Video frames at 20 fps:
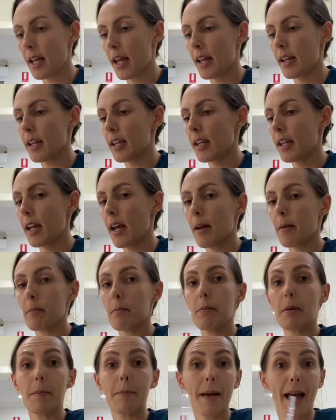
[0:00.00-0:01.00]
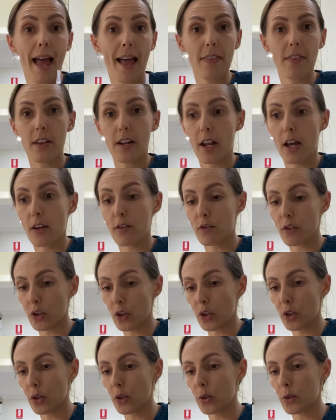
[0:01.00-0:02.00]
any pipette that I've
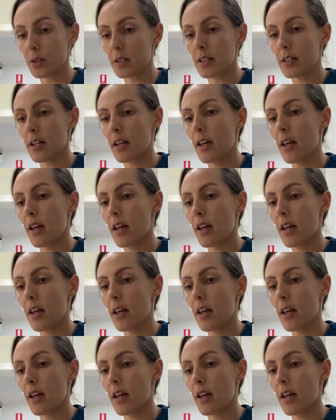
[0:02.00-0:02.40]
used,